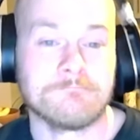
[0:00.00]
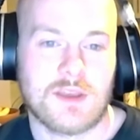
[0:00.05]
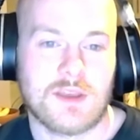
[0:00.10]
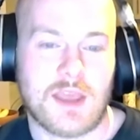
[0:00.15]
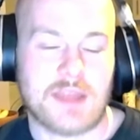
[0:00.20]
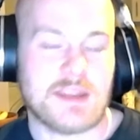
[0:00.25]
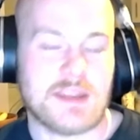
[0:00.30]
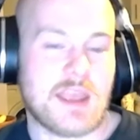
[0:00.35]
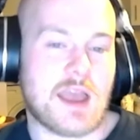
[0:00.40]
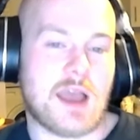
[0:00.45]

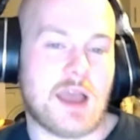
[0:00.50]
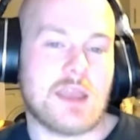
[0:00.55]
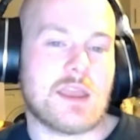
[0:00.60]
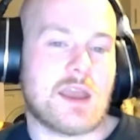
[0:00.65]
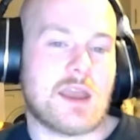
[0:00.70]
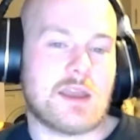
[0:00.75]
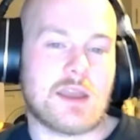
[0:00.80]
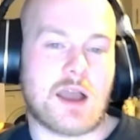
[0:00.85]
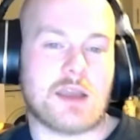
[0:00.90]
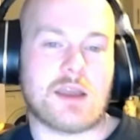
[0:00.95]
and yeah,
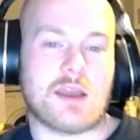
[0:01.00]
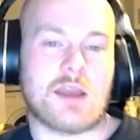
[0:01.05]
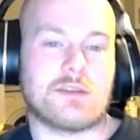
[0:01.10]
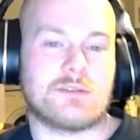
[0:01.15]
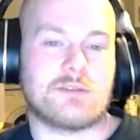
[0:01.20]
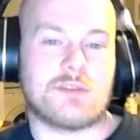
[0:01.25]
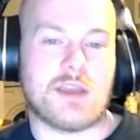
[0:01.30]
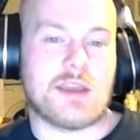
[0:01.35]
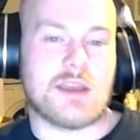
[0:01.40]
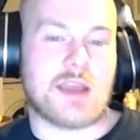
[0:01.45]

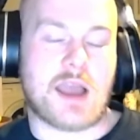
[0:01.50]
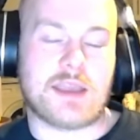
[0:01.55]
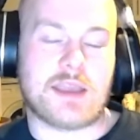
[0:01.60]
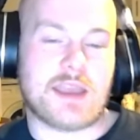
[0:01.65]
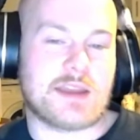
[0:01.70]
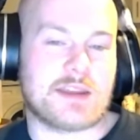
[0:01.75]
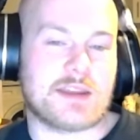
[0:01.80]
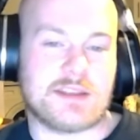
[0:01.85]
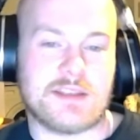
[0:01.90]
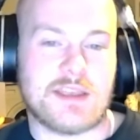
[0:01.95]

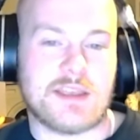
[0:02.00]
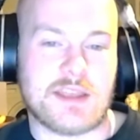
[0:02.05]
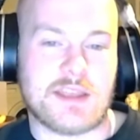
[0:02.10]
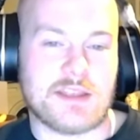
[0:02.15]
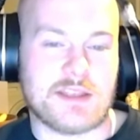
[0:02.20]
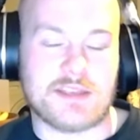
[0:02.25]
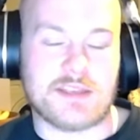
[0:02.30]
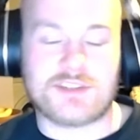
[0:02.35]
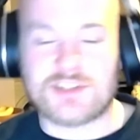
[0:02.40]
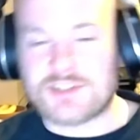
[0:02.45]

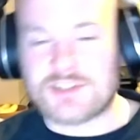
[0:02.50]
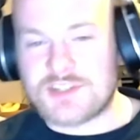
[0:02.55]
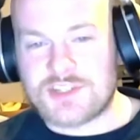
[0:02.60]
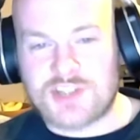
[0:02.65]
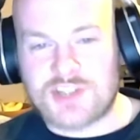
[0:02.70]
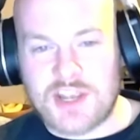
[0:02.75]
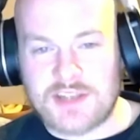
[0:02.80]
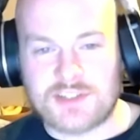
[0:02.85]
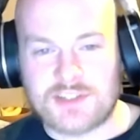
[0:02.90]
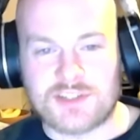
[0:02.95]
it's just a
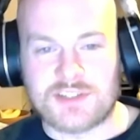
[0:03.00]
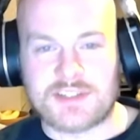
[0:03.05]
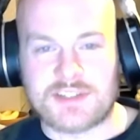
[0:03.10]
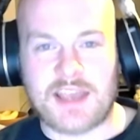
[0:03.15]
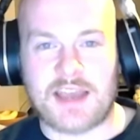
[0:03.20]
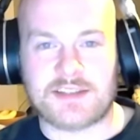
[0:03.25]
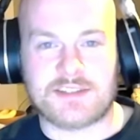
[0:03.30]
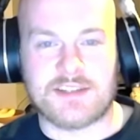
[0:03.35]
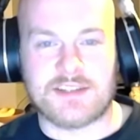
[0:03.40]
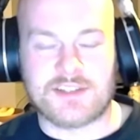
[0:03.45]
change in
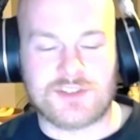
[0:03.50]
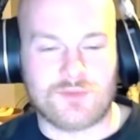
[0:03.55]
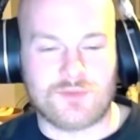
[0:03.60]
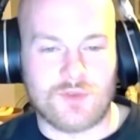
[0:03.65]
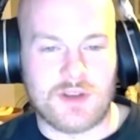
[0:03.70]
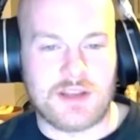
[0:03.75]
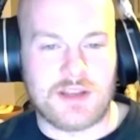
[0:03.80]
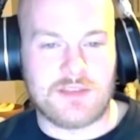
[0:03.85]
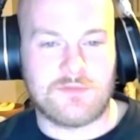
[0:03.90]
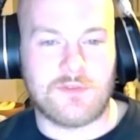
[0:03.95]
tactics,
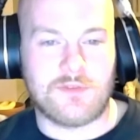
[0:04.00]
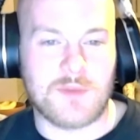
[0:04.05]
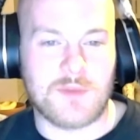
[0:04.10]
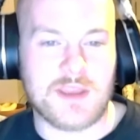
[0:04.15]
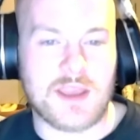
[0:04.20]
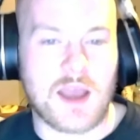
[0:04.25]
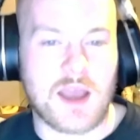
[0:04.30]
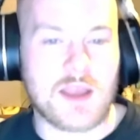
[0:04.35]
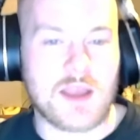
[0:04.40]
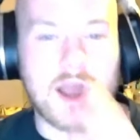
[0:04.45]
really, for
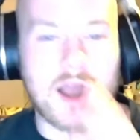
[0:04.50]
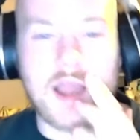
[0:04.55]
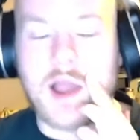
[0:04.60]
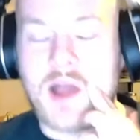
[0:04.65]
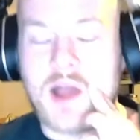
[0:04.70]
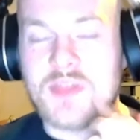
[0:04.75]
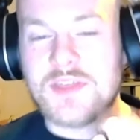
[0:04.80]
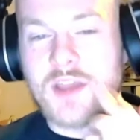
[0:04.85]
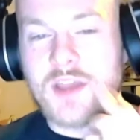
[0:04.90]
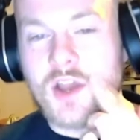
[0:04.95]
me.
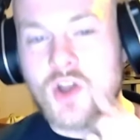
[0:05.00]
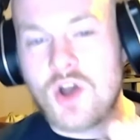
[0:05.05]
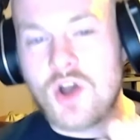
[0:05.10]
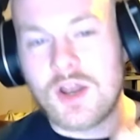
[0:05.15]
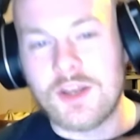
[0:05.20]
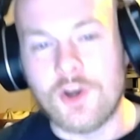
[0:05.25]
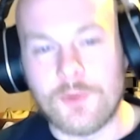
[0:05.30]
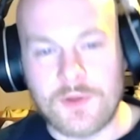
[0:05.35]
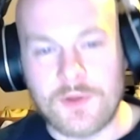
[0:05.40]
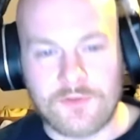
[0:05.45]
I think I got a
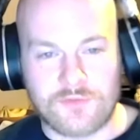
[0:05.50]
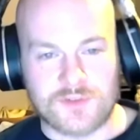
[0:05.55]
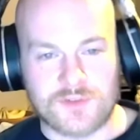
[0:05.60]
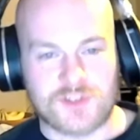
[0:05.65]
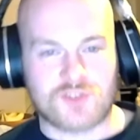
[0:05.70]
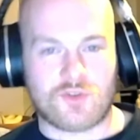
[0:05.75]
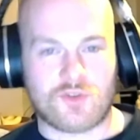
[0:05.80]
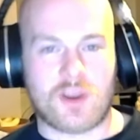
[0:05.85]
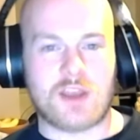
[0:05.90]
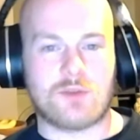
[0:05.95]
little bit
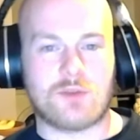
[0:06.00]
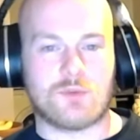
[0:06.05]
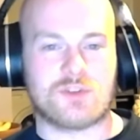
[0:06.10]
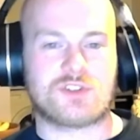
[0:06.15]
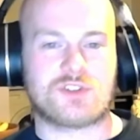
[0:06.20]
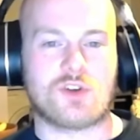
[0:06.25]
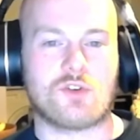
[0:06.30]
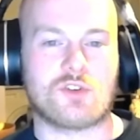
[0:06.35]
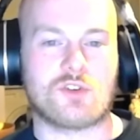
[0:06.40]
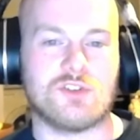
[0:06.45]
frustrated with
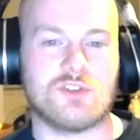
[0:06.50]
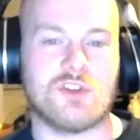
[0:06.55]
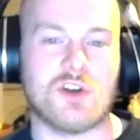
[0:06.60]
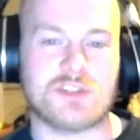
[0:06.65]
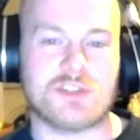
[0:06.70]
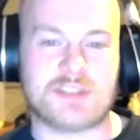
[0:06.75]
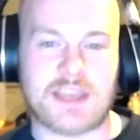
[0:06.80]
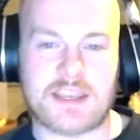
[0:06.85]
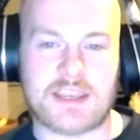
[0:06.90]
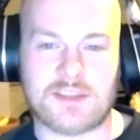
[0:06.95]
Tonga
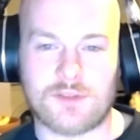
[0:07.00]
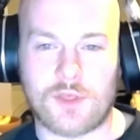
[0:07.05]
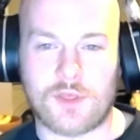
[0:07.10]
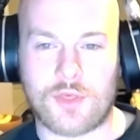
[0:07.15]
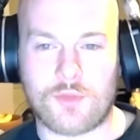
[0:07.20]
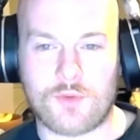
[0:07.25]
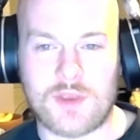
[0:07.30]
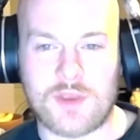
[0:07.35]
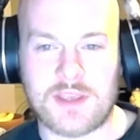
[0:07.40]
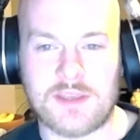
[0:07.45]
not taking the
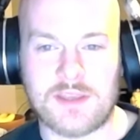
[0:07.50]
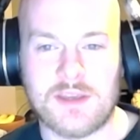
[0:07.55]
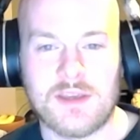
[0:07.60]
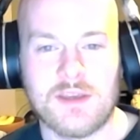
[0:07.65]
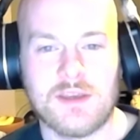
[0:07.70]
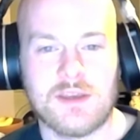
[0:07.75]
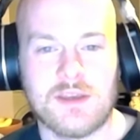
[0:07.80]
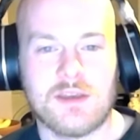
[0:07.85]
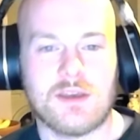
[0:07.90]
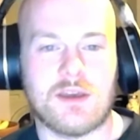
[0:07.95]
three.
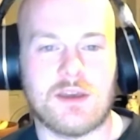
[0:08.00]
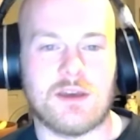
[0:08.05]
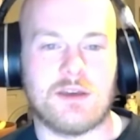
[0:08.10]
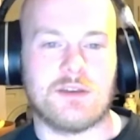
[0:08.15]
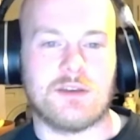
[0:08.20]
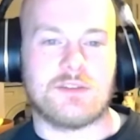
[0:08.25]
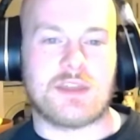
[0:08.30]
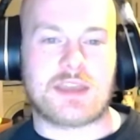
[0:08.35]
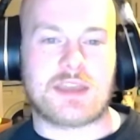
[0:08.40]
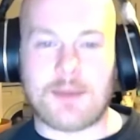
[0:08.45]

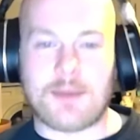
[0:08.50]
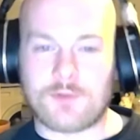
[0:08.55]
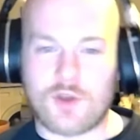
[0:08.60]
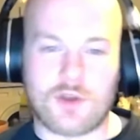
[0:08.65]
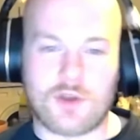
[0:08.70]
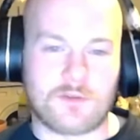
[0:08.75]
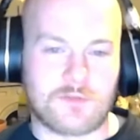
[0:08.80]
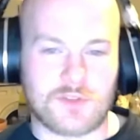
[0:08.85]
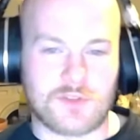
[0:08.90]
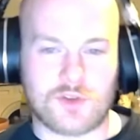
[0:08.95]
They kept
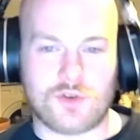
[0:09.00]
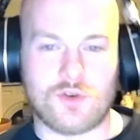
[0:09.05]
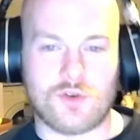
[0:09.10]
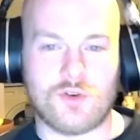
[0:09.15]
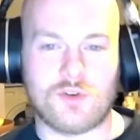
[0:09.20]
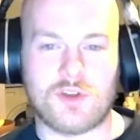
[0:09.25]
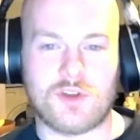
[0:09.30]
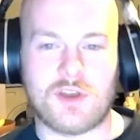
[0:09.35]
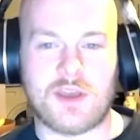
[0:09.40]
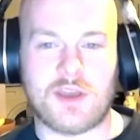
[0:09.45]
going for the
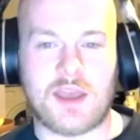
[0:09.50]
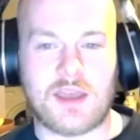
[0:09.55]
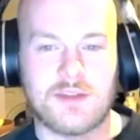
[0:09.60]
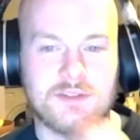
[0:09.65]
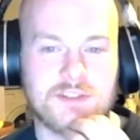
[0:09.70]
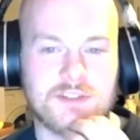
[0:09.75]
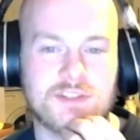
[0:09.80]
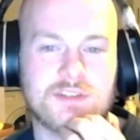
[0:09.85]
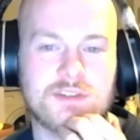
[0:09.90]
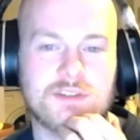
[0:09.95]
corner,
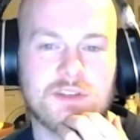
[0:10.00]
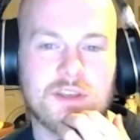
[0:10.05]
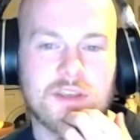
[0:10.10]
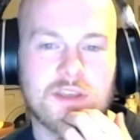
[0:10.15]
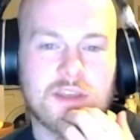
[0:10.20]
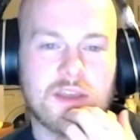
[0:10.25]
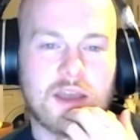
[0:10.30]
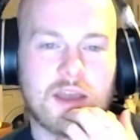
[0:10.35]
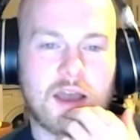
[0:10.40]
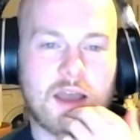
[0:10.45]
and
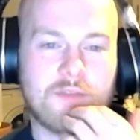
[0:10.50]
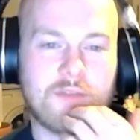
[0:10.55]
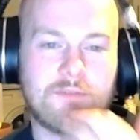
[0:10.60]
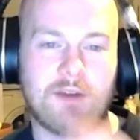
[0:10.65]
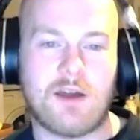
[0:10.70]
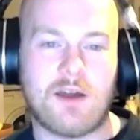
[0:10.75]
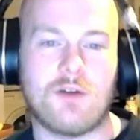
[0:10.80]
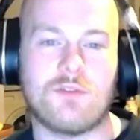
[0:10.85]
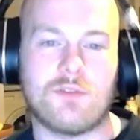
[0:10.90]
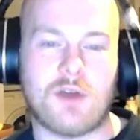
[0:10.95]
I
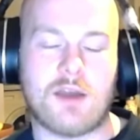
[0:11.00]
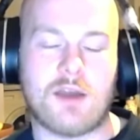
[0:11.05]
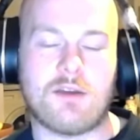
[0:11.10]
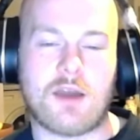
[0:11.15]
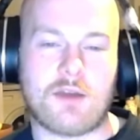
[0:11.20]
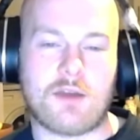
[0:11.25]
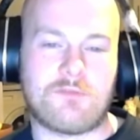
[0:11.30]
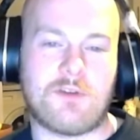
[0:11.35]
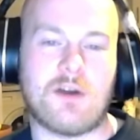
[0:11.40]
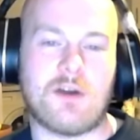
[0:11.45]

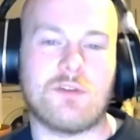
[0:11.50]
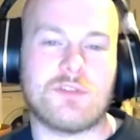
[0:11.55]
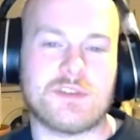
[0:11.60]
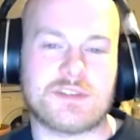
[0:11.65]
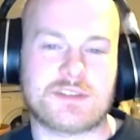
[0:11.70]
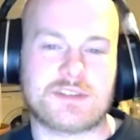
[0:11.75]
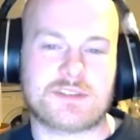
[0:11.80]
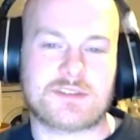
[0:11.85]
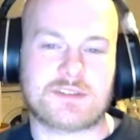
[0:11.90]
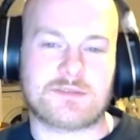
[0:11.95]
felt
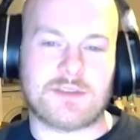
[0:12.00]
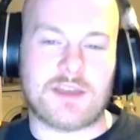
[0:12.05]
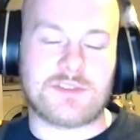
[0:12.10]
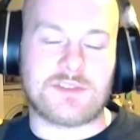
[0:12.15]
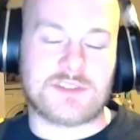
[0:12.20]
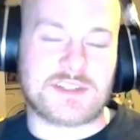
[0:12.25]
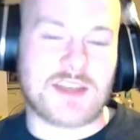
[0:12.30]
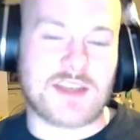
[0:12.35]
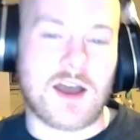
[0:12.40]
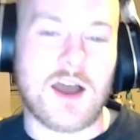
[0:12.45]
this at
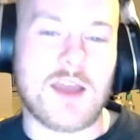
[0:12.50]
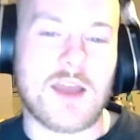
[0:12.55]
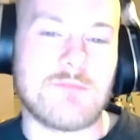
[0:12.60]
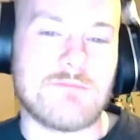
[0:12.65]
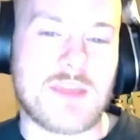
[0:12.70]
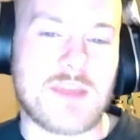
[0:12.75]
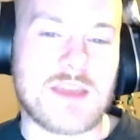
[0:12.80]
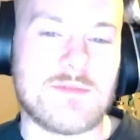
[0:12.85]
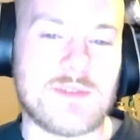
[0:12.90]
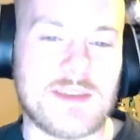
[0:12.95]
the time
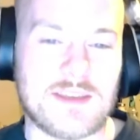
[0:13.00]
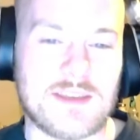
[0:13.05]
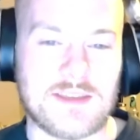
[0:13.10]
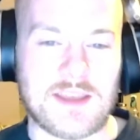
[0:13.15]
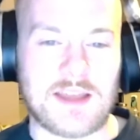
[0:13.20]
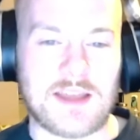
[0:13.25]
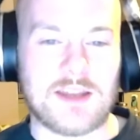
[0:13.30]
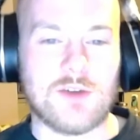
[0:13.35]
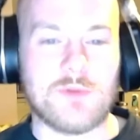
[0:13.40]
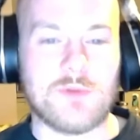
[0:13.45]
maybe
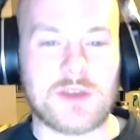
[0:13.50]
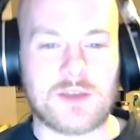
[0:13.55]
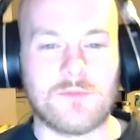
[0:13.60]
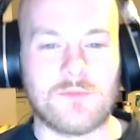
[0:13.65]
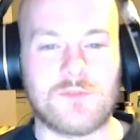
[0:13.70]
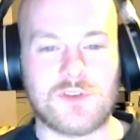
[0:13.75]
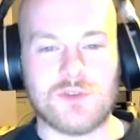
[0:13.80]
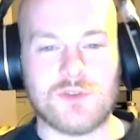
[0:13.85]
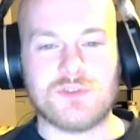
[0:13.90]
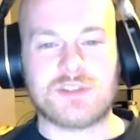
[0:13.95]
a little bit
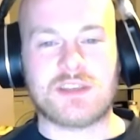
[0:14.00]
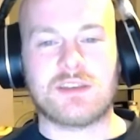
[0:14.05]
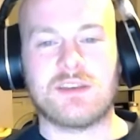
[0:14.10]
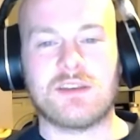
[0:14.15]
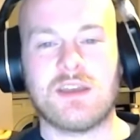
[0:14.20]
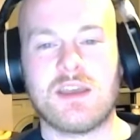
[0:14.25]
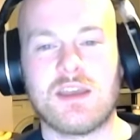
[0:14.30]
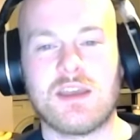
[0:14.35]
confusing.